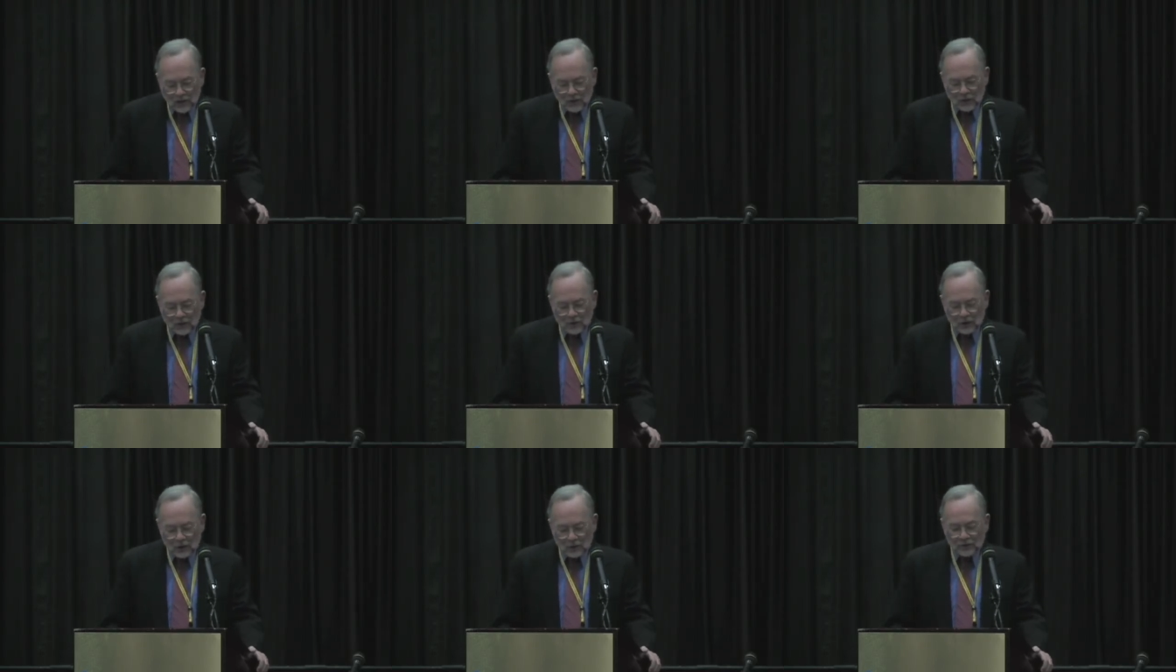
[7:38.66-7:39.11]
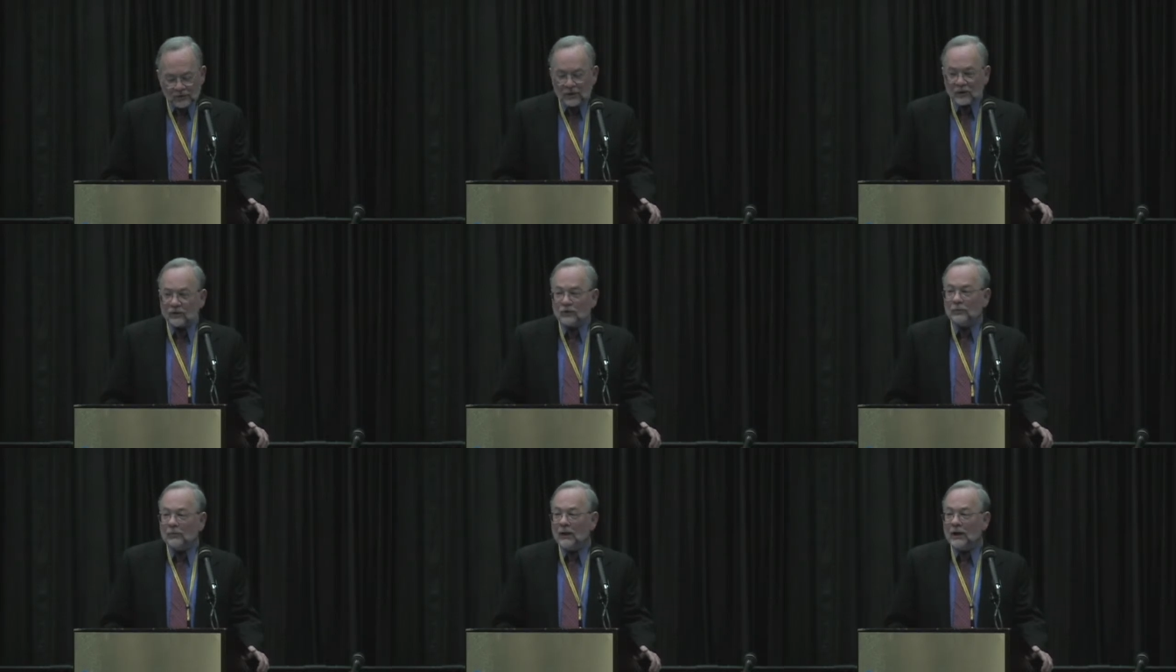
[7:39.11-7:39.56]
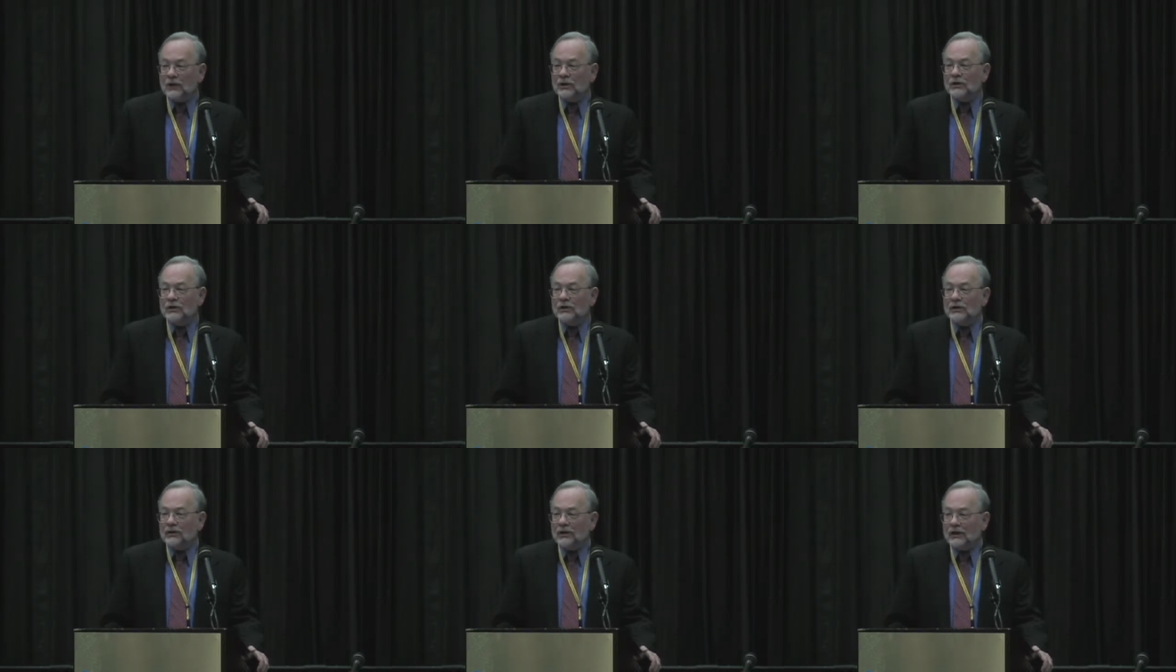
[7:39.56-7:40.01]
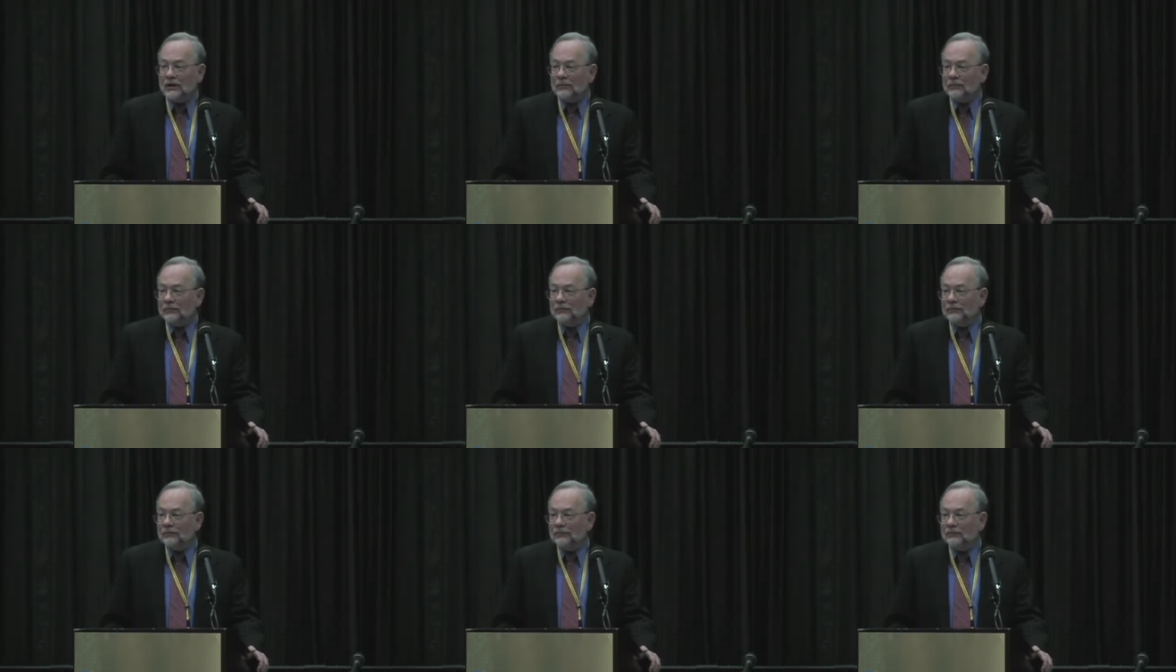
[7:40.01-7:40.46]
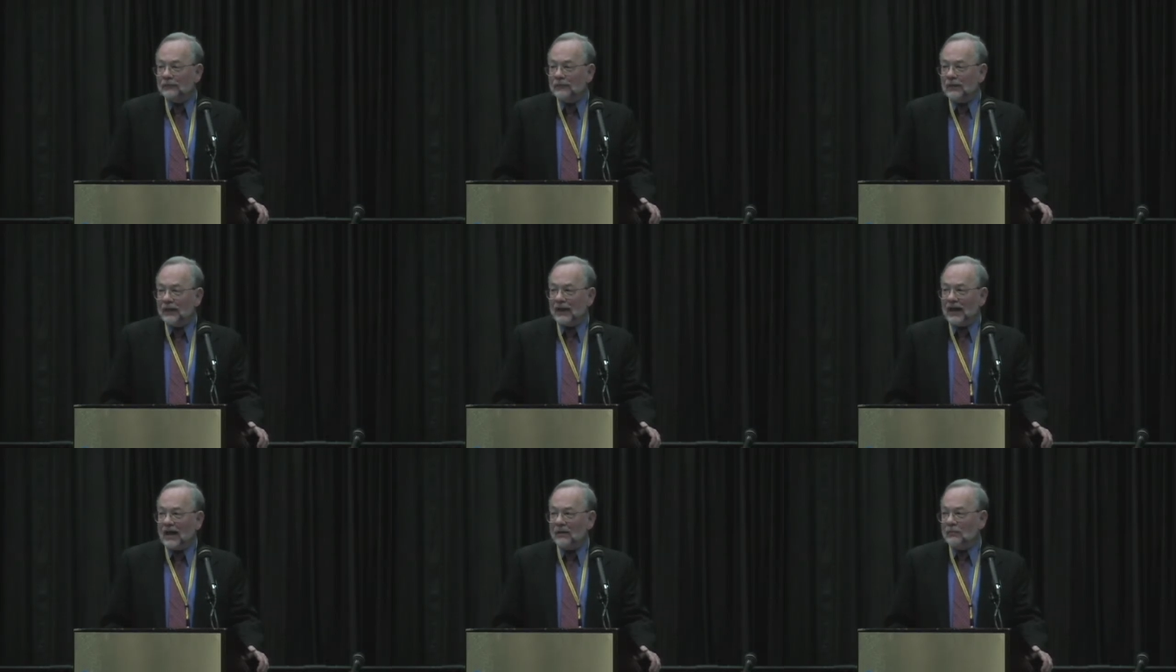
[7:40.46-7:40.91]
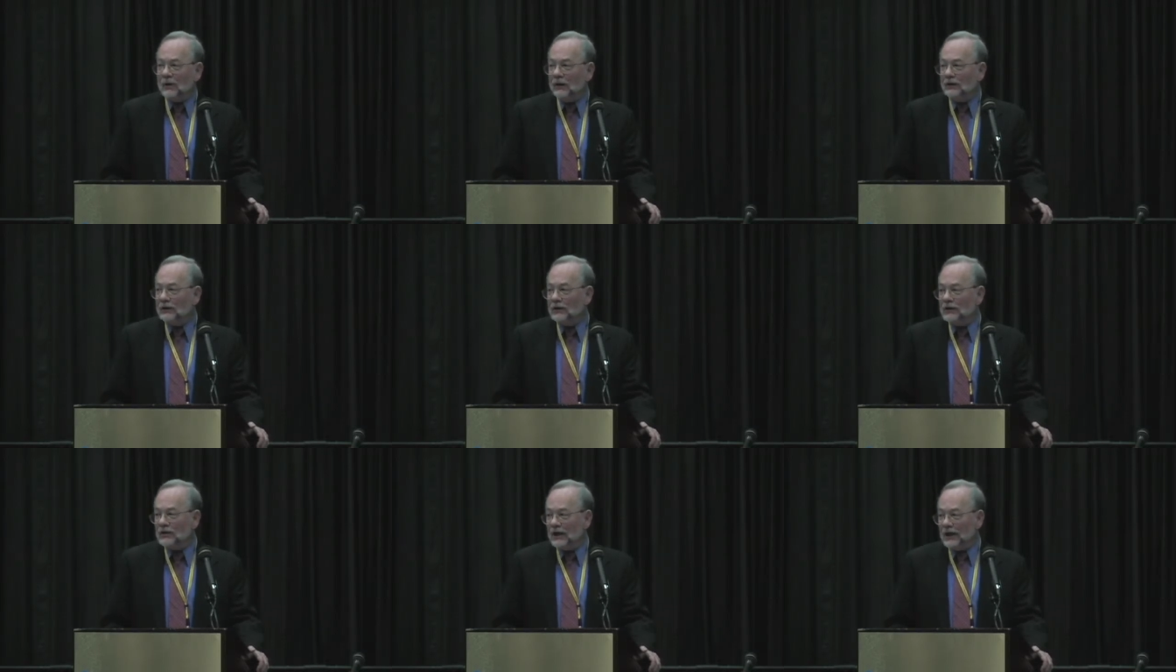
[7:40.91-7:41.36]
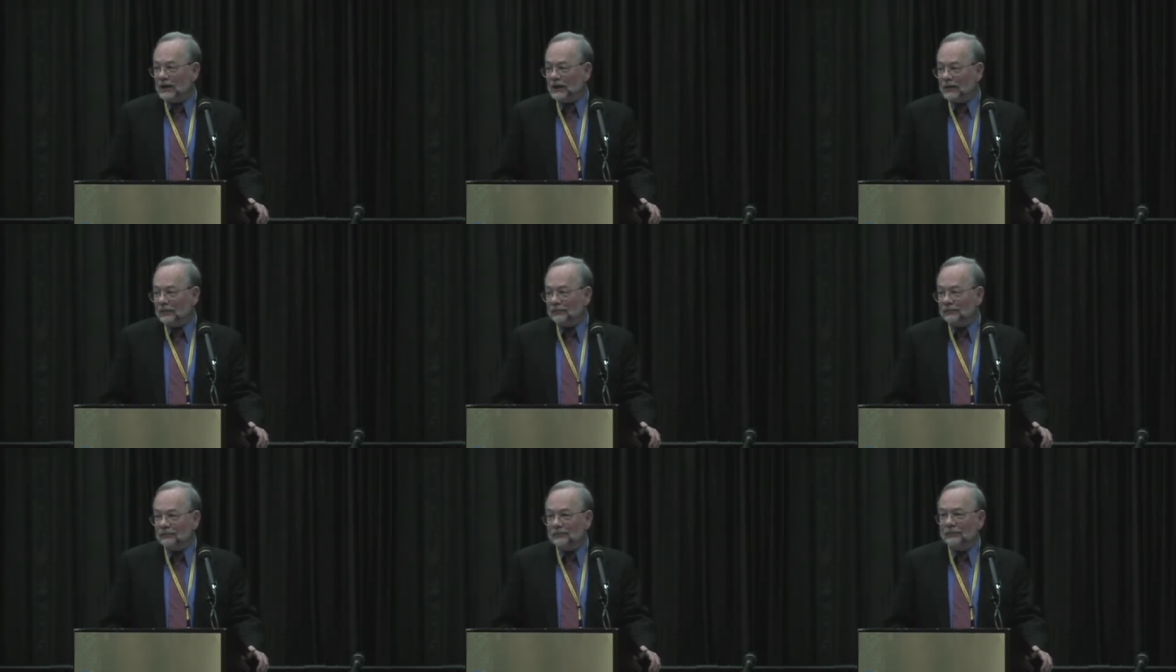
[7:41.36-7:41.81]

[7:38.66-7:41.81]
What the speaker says: there was an inspection team that came out to Jeddah,